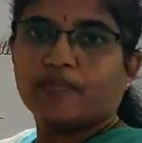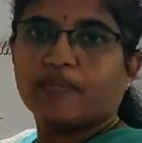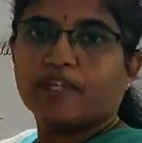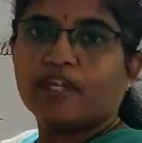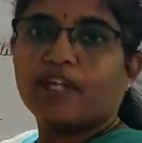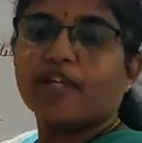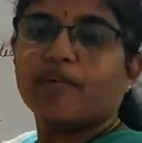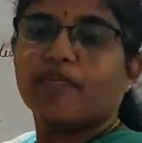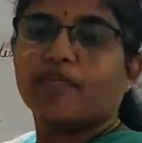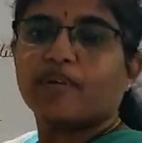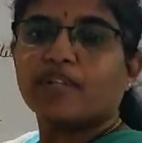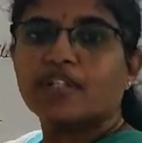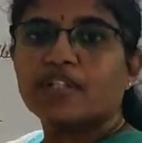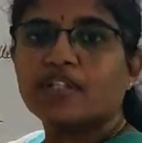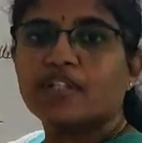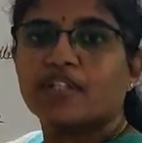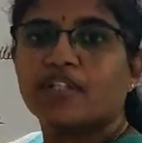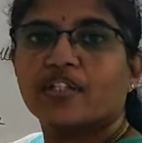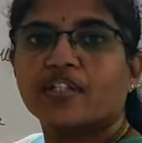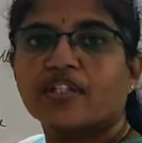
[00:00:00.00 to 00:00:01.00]
that are
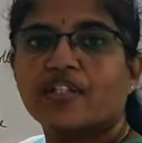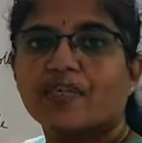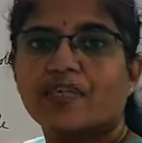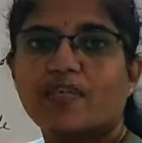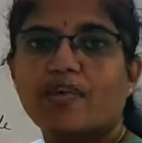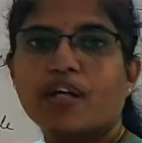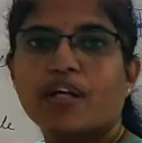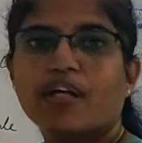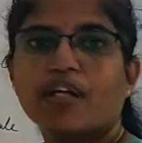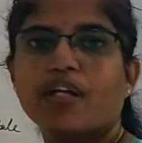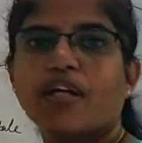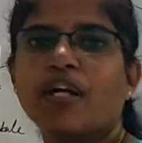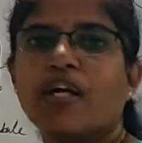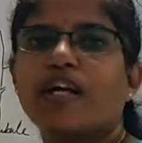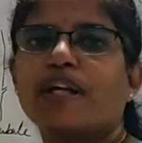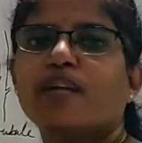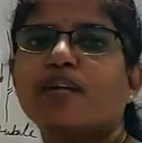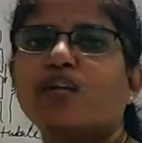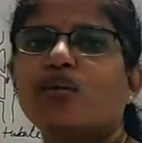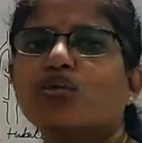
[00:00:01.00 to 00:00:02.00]
present in the blood,
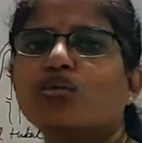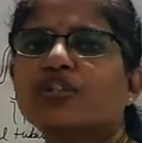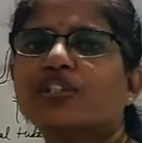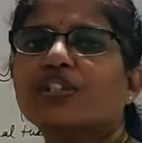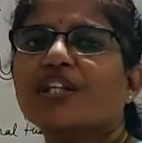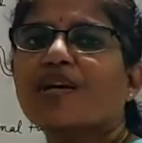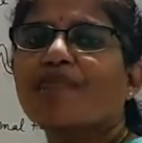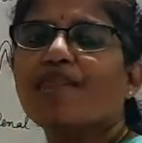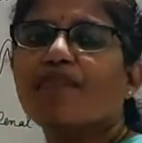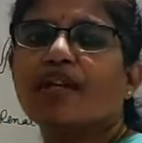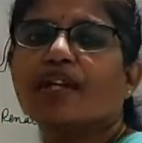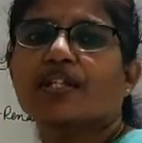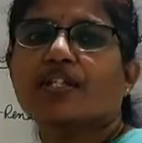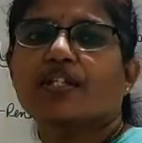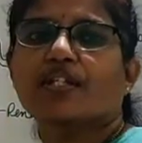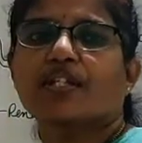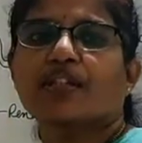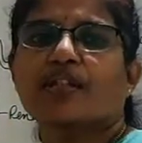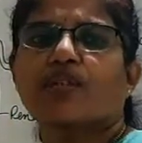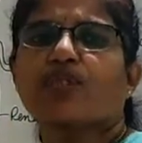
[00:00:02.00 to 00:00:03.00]
to some
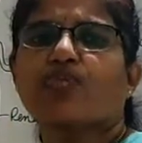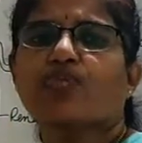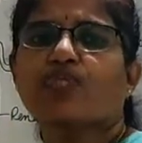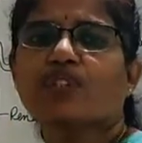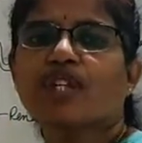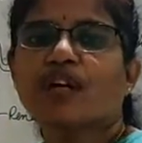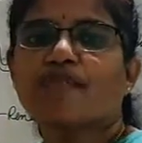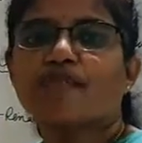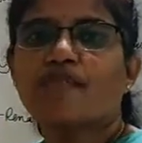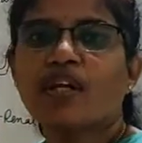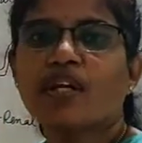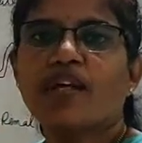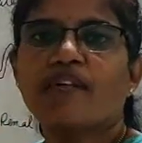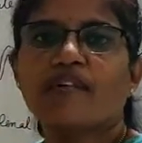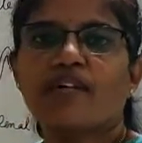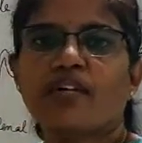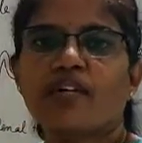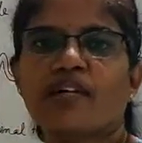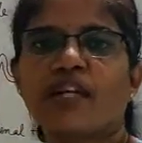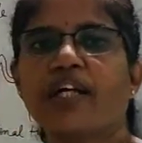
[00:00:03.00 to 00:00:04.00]
extent, to some
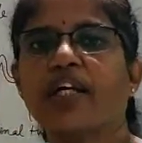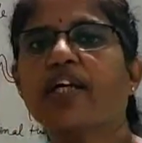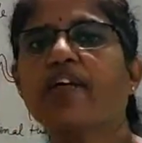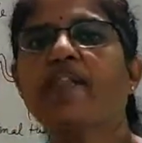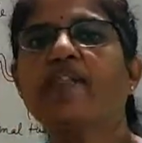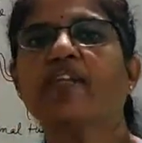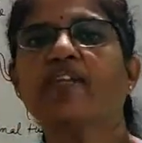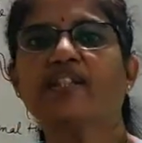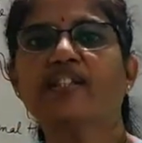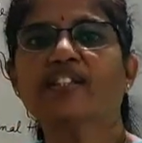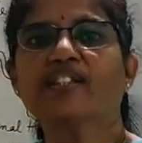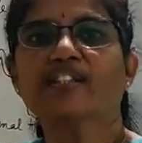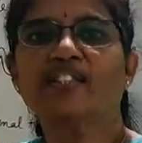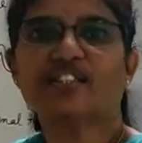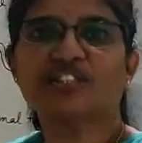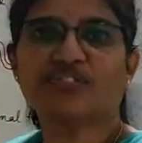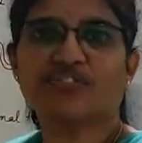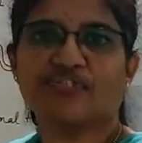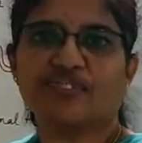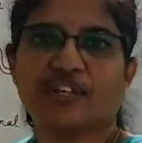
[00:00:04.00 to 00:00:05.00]
level, everything
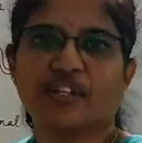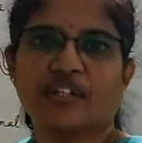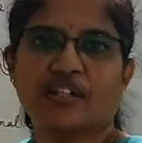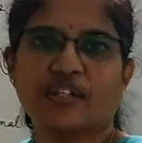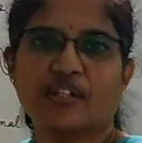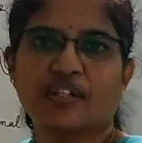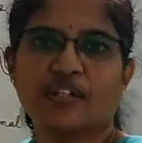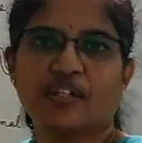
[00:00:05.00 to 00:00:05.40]
is fine.